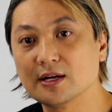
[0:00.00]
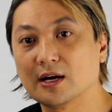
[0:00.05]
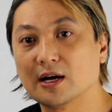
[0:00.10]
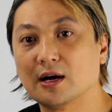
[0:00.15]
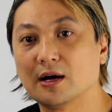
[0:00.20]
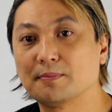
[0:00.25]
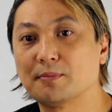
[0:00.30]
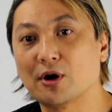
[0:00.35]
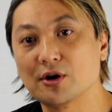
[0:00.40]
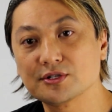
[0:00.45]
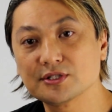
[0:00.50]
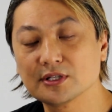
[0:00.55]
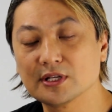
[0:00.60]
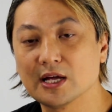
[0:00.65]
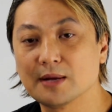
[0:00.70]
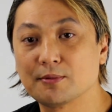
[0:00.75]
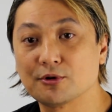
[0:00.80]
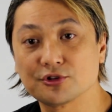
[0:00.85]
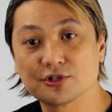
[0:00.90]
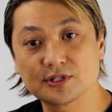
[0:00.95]
parts and
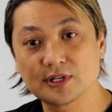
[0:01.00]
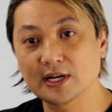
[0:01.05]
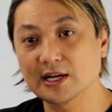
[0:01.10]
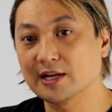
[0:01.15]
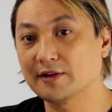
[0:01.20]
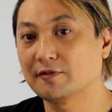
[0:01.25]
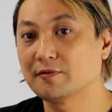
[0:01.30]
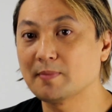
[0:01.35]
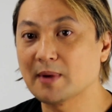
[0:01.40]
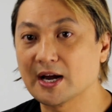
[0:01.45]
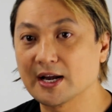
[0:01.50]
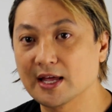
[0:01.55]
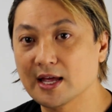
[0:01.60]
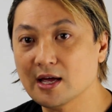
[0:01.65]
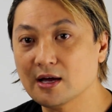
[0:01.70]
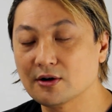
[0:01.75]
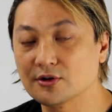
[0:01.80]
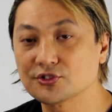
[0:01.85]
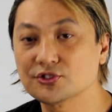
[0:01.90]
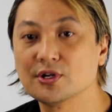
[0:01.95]
labor, just like everybody
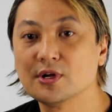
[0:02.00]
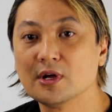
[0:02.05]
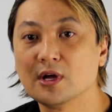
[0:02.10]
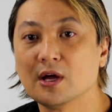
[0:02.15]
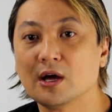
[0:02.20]
else,